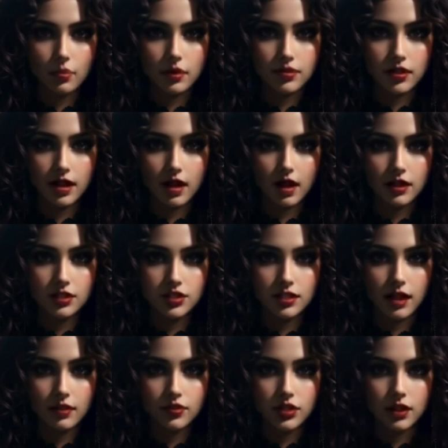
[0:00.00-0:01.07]
With the curse
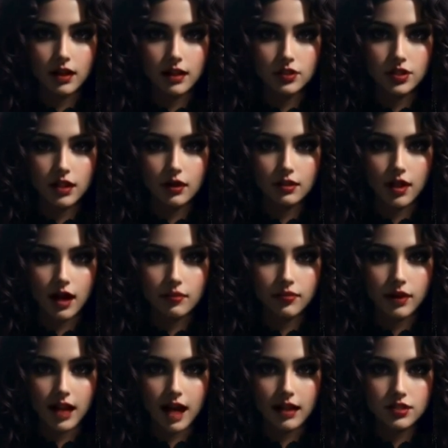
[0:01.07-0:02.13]
lifted,
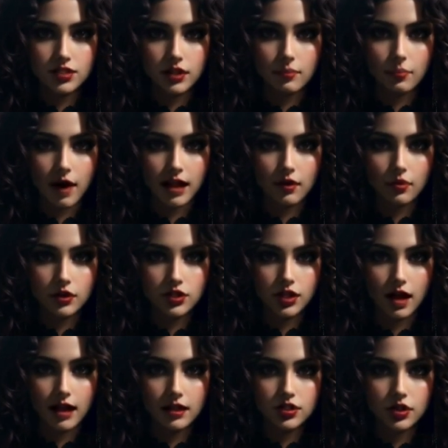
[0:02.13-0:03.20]
life at Hasley Manor
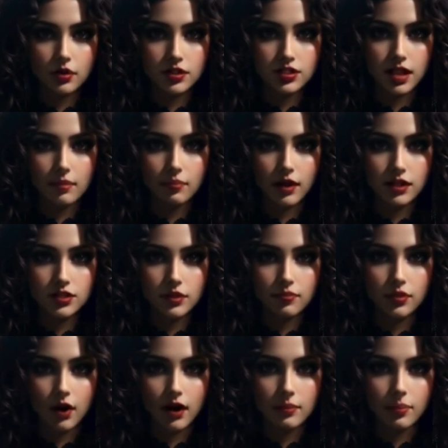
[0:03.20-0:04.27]
returned to a semblance
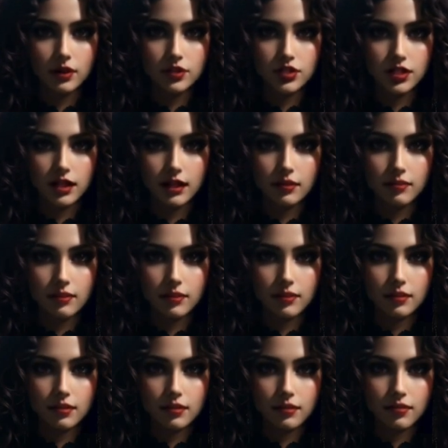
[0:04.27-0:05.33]
of normalcy.
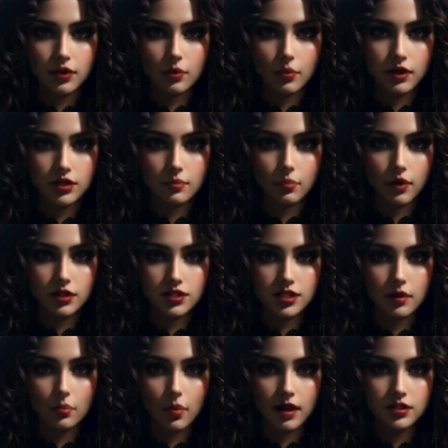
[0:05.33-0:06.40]
The whispers
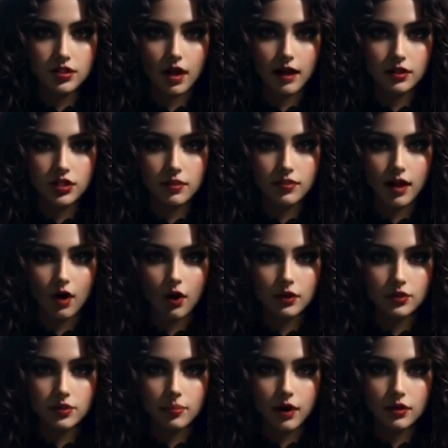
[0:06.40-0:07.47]
that once haunted the
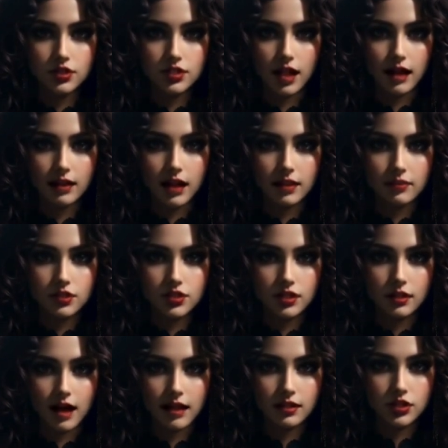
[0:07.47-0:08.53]
halls fell
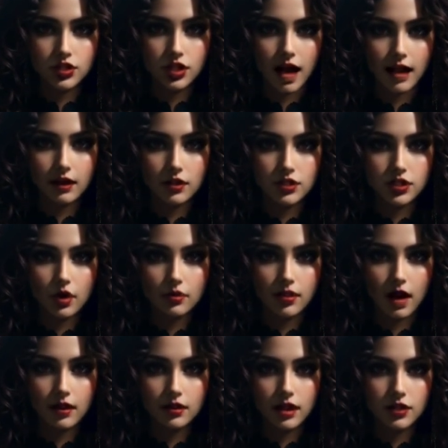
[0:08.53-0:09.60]
silent, and the shadows no
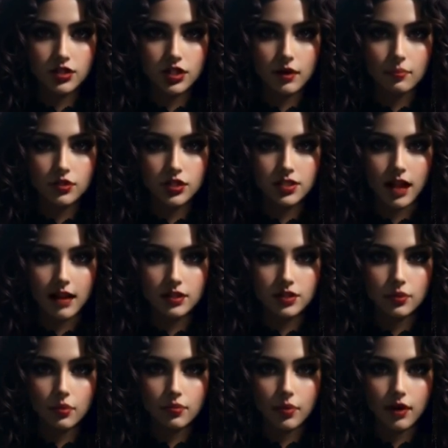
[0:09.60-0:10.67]
longer seemed to
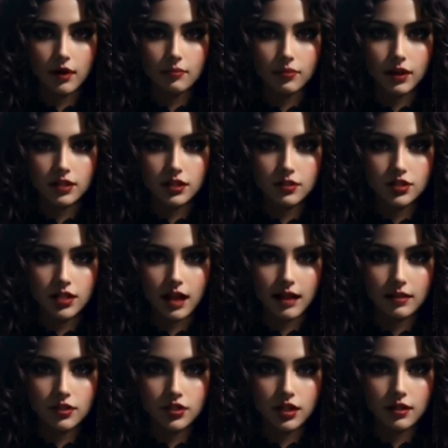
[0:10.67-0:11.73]
dance with malevolent
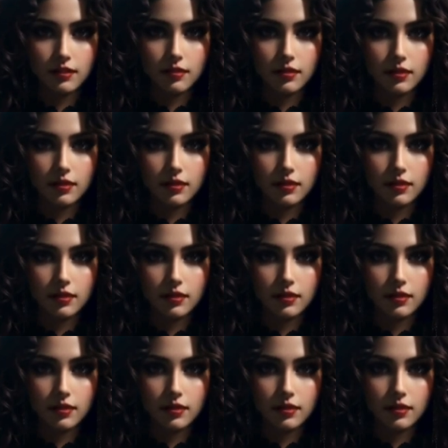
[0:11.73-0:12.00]
intent.